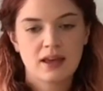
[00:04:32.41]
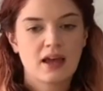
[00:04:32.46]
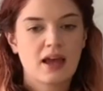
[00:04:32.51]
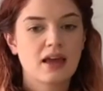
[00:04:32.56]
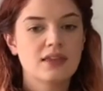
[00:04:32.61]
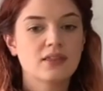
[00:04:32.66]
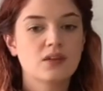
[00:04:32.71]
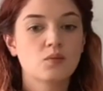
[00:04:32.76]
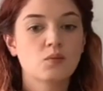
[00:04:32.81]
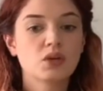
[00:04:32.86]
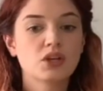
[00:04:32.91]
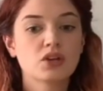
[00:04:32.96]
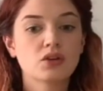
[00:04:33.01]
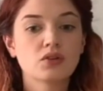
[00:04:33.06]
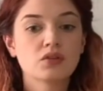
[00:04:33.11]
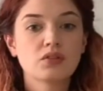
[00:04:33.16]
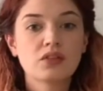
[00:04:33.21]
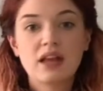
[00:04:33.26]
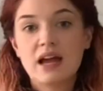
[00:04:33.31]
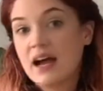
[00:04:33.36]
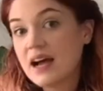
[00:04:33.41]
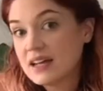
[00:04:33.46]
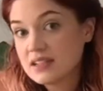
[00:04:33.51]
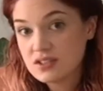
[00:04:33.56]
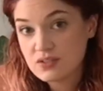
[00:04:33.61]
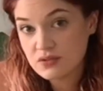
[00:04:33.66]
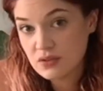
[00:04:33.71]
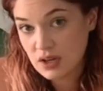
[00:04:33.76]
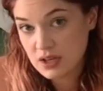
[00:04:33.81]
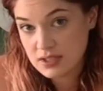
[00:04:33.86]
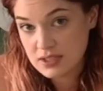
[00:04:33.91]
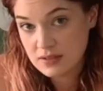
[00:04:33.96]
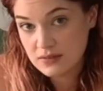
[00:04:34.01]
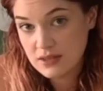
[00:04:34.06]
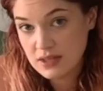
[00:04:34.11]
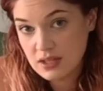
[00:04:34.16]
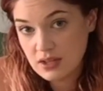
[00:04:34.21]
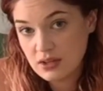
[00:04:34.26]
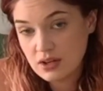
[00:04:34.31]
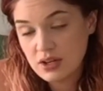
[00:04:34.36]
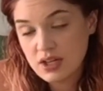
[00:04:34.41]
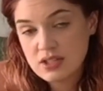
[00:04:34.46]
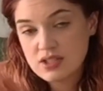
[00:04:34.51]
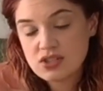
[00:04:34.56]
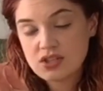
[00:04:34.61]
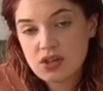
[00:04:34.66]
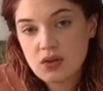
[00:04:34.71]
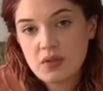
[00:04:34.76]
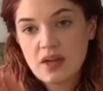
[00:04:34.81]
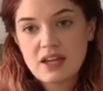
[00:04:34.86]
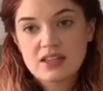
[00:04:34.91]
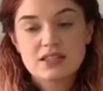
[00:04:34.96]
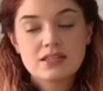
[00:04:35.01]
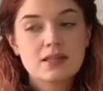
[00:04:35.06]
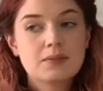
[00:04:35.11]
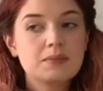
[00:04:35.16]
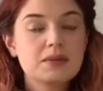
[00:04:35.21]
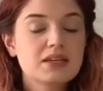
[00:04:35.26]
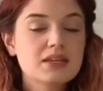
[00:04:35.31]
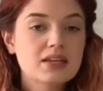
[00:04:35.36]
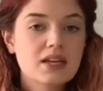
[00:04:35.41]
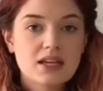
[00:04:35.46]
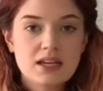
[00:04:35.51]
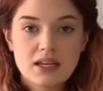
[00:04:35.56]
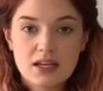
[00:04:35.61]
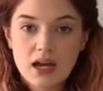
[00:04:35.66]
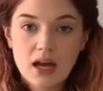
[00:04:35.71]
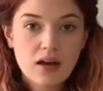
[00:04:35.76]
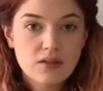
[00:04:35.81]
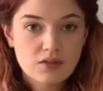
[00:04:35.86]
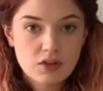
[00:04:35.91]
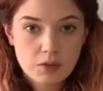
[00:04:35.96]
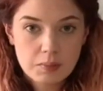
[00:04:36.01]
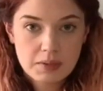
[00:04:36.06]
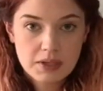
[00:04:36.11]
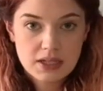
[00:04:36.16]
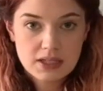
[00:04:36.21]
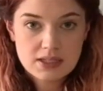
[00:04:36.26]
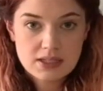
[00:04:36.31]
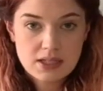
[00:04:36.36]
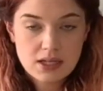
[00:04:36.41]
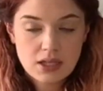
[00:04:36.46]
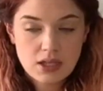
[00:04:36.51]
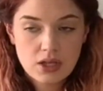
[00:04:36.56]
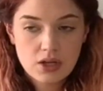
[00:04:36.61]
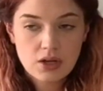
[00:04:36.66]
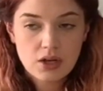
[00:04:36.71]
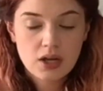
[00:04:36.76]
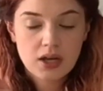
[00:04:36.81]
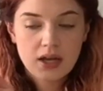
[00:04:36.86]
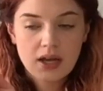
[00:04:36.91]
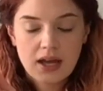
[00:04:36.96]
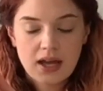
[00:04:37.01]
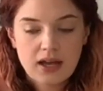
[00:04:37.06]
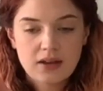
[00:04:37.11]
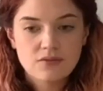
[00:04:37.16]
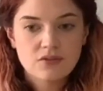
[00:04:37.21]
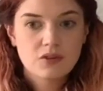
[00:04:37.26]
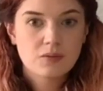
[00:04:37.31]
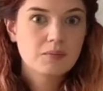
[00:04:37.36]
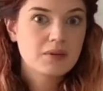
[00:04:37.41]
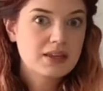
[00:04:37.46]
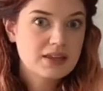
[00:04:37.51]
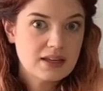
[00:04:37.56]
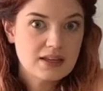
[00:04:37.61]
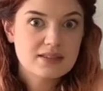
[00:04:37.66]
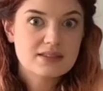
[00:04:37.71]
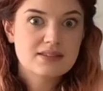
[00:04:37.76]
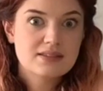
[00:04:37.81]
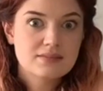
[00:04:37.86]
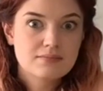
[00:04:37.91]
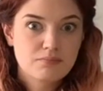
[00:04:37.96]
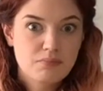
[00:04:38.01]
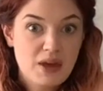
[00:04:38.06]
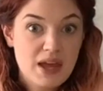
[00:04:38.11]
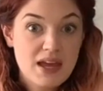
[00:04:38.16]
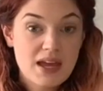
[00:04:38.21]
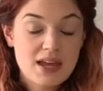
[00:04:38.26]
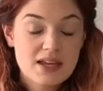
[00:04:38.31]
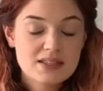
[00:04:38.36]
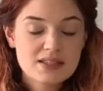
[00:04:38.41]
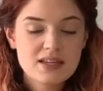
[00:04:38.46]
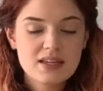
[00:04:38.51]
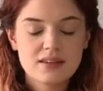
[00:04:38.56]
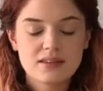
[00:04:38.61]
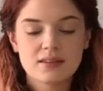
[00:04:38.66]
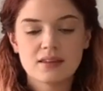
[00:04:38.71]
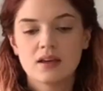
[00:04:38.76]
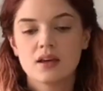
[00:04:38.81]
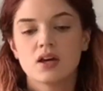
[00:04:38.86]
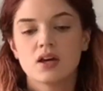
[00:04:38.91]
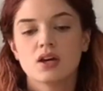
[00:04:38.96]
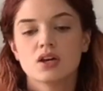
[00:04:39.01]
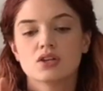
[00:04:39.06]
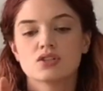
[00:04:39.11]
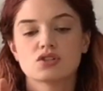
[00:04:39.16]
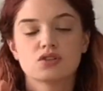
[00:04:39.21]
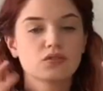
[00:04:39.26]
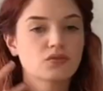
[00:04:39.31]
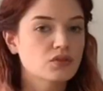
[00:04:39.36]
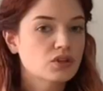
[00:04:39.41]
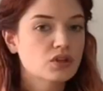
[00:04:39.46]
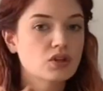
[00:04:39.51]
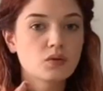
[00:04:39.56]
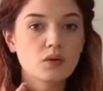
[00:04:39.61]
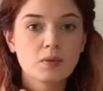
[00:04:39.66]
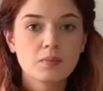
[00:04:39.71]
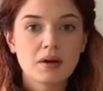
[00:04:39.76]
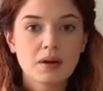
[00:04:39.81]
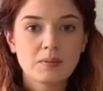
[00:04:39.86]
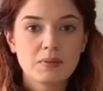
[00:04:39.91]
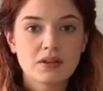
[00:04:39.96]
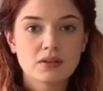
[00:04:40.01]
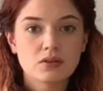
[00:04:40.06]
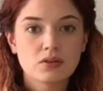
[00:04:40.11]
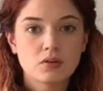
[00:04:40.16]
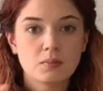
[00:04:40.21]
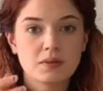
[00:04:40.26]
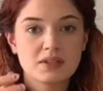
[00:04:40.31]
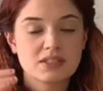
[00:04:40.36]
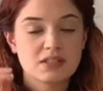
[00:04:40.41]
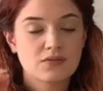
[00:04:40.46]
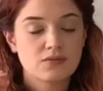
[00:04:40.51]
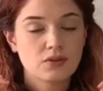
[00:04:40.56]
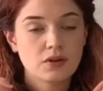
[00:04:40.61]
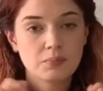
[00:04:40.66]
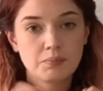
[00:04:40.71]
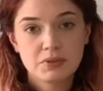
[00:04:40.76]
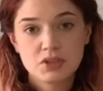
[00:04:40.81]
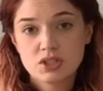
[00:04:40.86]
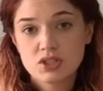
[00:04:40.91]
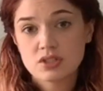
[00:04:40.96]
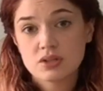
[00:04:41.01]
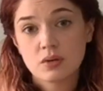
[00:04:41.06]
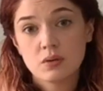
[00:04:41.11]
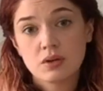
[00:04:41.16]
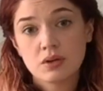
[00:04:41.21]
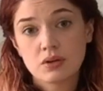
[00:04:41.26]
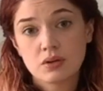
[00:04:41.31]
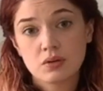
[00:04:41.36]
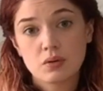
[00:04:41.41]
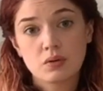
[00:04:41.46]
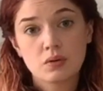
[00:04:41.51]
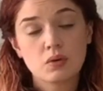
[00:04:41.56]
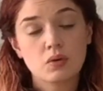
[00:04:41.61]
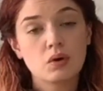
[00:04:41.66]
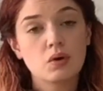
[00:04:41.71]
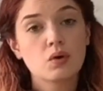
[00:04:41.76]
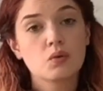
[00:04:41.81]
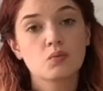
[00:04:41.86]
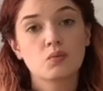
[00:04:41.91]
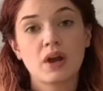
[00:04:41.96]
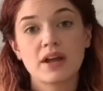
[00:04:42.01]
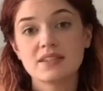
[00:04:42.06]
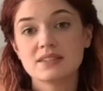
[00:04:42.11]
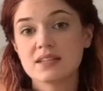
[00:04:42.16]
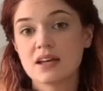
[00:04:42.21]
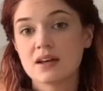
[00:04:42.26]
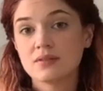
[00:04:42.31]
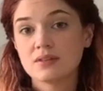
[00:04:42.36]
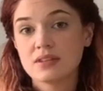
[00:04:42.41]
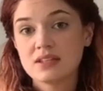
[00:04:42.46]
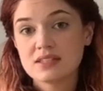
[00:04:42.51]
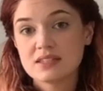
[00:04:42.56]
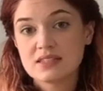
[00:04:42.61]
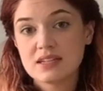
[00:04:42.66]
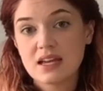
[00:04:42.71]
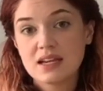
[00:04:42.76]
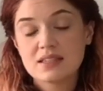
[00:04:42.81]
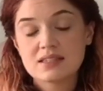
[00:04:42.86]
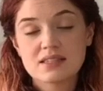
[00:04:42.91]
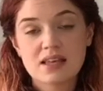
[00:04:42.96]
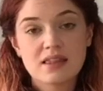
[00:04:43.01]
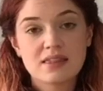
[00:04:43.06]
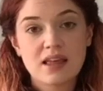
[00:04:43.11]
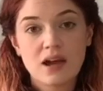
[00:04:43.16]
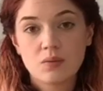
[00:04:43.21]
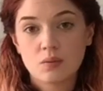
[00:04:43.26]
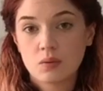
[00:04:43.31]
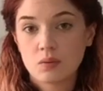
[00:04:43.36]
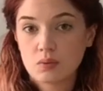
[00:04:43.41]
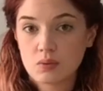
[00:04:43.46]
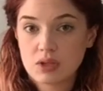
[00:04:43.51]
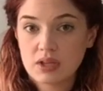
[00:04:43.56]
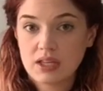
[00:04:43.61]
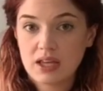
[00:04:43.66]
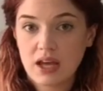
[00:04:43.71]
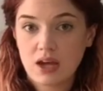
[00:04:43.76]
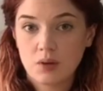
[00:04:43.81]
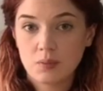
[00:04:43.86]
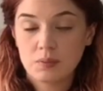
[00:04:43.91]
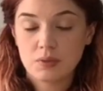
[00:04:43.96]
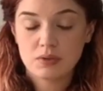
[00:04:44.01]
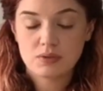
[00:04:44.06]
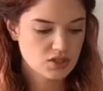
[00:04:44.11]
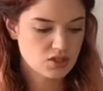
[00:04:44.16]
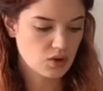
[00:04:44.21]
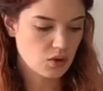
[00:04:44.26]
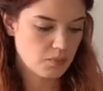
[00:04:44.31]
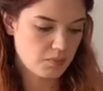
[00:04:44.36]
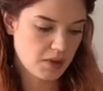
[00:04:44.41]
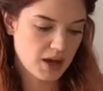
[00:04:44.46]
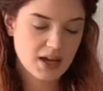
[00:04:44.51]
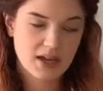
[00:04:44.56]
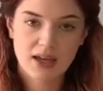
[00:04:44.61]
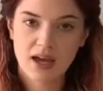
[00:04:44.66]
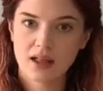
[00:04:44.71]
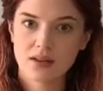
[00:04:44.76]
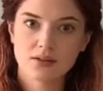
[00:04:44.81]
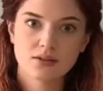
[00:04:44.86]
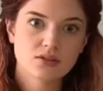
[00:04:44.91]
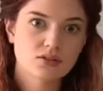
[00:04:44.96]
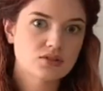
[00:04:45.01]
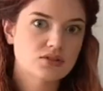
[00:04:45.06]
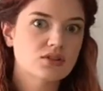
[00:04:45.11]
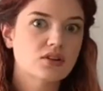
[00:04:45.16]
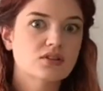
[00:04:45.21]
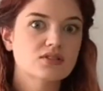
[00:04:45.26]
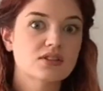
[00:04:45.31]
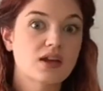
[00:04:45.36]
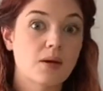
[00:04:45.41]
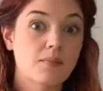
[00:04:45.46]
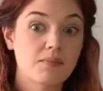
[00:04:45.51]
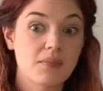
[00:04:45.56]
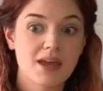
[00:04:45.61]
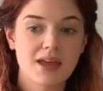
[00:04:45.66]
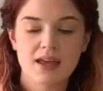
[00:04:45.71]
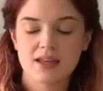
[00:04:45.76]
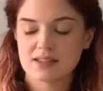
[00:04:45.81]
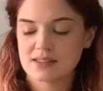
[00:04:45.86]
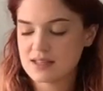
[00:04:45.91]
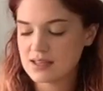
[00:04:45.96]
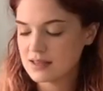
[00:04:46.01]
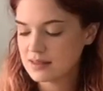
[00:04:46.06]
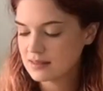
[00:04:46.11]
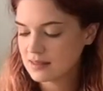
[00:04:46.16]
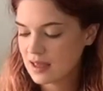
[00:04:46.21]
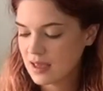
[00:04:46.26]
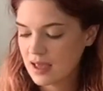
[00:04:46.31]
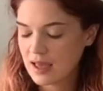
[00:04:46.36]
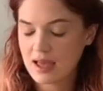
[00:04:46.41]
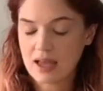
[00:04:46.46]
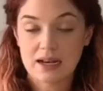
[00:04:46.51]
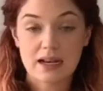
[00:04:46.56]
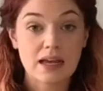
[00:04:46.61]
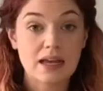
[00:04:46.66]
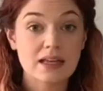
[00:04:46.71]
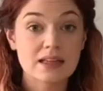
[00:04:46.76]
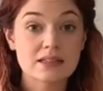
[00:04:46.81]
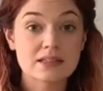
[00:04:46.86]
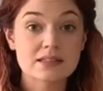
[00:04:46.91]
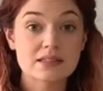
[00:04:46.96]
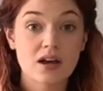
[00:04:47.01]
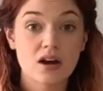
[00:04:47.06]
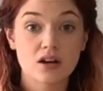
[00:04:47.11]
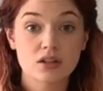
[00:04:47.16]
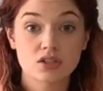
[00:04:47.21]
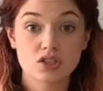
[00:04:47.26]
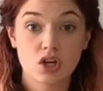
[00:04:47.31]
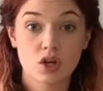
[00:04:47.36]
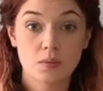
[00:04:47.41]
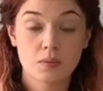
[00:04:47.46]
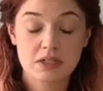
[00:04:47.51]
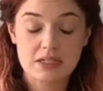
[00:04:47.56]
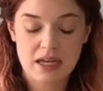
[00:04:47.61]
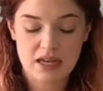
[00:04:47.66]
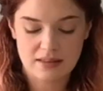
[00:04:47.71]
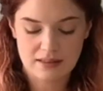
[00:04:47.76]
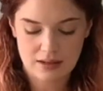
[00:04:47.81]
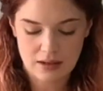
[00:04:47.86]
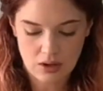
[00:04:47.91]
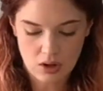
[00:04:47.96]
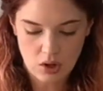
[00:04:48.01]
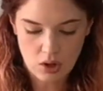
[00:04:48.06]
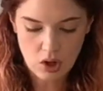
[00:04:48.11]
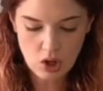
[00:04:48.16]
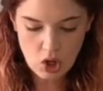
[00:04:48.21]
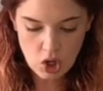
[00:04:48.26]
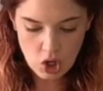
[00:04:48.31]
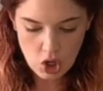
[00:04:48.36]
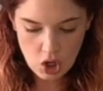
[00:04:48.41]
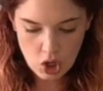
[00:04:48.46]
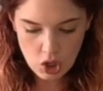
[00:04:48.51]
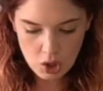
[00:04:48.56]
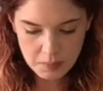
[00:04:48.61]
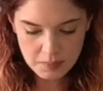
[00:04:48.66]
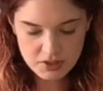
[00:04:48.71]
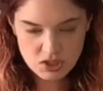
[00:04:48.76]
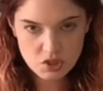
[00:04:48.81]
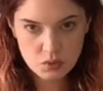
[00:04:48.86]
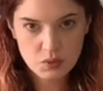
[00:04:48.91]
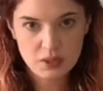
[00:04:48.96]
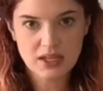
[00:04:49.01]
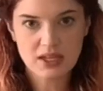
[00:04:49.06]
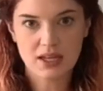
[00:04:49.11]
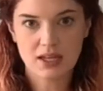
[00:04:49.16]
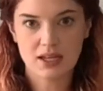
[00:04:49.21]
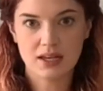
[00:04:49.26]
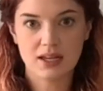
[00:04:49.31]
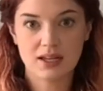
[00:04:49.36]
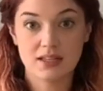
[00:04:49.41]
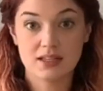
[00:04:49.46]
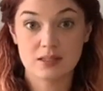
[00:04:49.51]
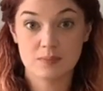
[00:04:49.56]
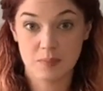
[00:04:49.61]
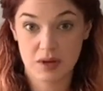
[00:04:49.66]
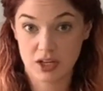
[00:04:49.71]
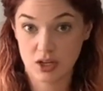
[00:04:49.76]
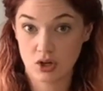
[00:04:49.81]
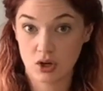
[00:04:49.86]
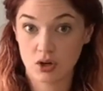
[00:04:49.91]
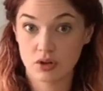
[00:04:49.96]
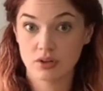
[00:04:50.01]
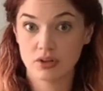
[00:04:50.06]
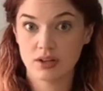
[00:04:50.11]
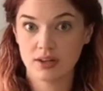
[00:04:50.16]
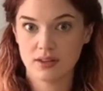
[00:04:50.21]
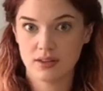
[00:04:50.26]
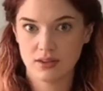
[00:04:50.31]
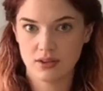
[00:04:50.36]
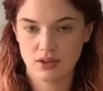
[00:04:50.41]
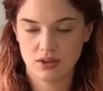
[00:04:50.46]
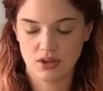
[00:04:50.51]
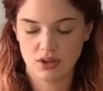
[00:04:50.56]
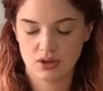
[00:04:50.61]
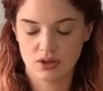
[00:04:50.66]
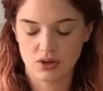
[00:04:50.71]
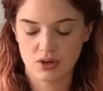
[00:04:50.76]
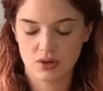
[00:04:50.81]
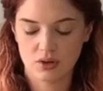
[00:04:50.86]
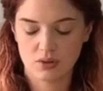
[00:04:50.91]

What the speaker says: And then when your last frost of the year is, so that's the beginning of your planting year. And for me that's May 18th. So for you, it might be a little bit different, but just go on Google, write down these dates, and that will really help you. So my calendar starts on May 18th and ends October 10th, and all between is my gardening year.